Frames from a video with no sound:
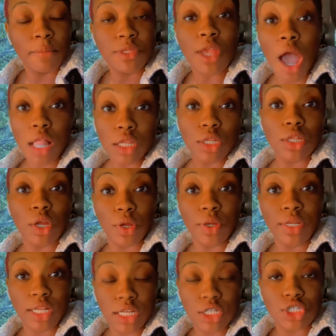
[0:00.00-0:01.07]
Y'all are
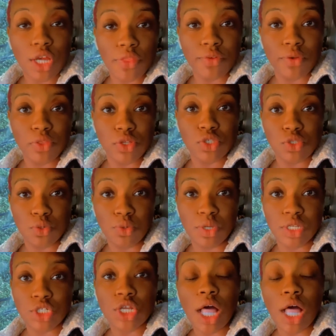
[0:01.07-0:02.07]
learning each other in this newness.